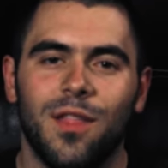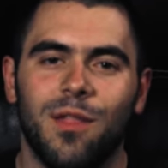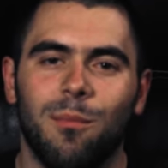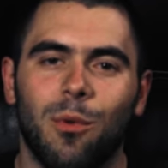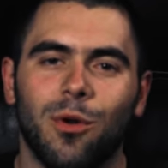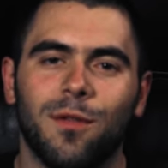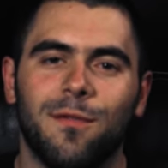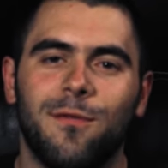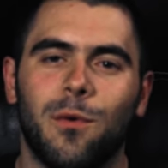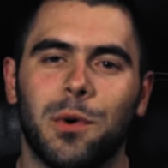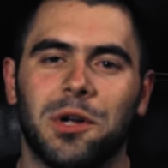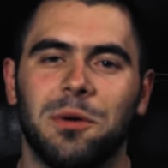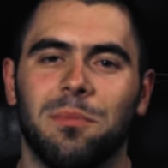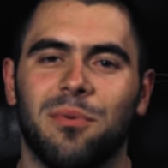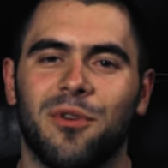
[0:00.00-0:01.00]
The more the
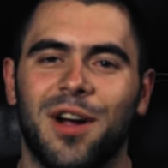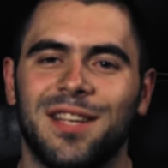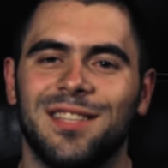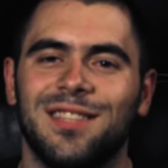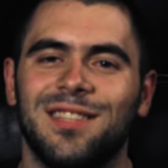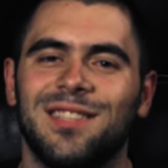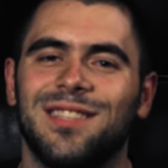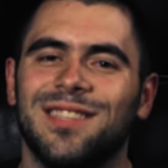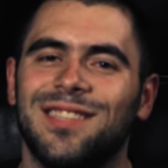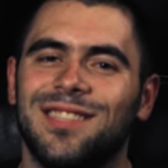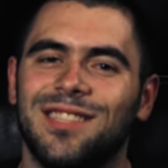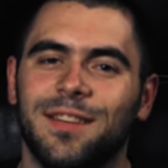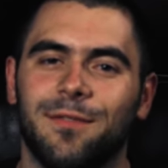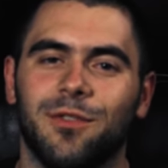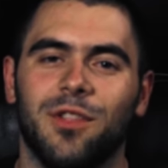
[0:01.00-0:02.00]
fork compresses, the
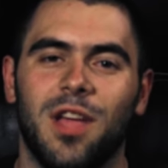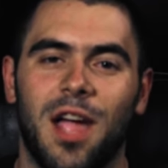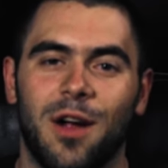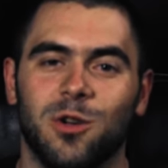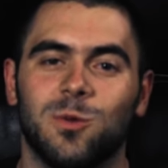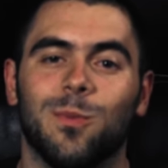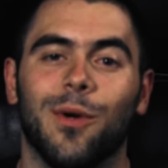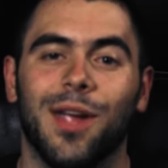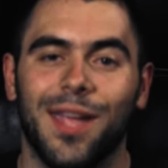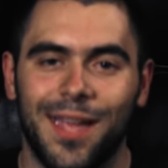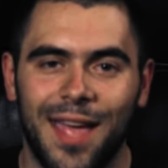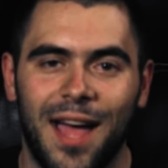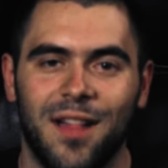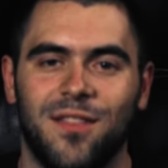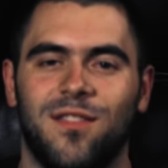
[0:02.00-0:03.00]
stiffer the air spring
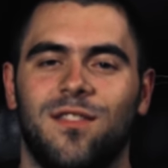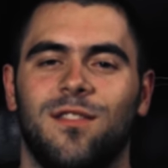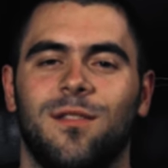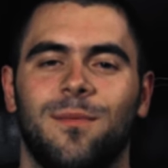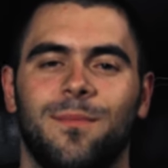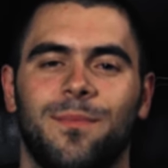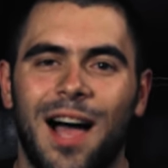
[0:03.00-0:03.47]
gets.